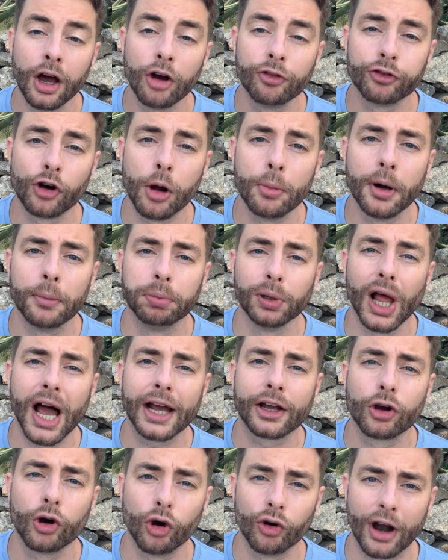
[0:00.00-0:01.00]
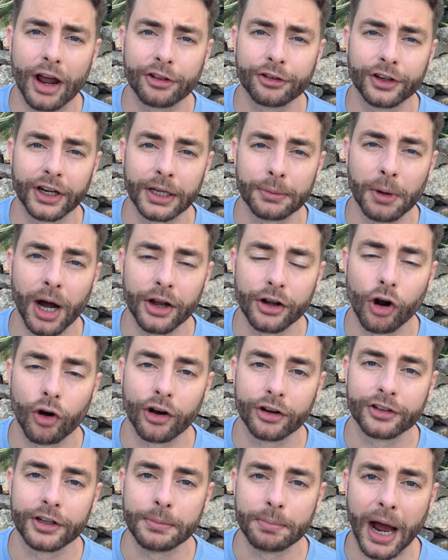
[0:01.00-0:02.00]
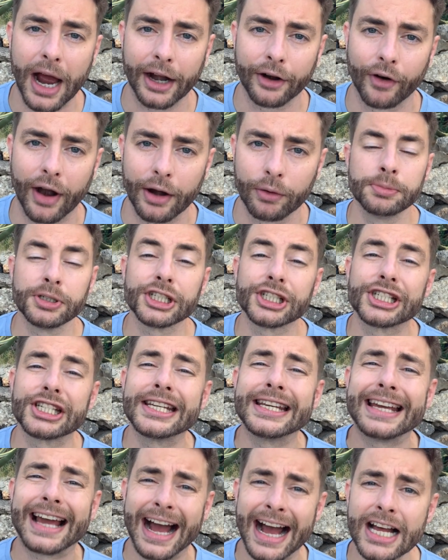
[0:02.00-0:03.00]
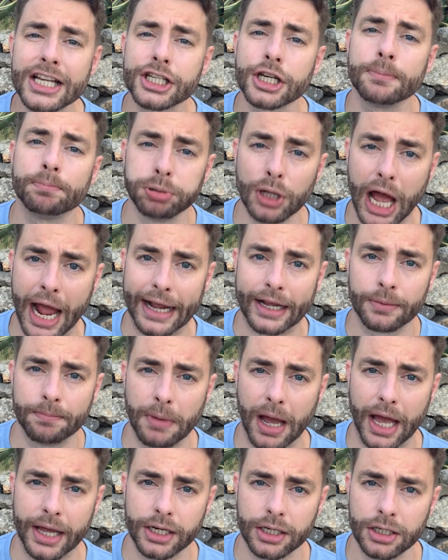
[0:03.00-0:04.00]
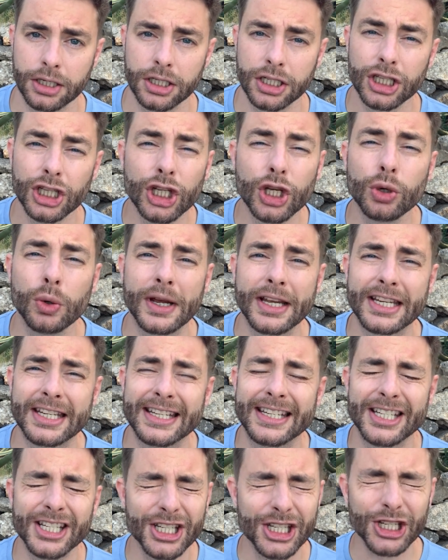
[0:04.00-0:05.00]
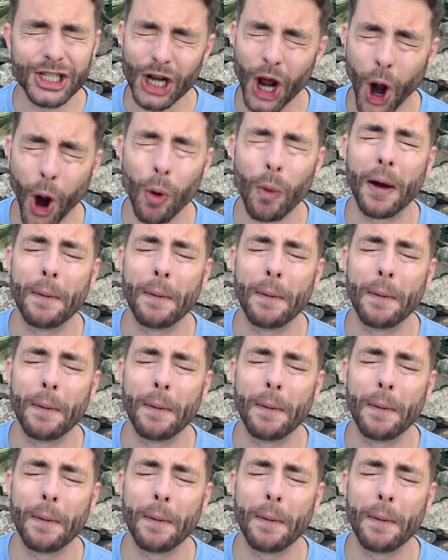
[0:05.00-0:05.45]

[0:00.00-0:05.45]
are from a black or ethnic minority background. But see, as a black man, Lewis is so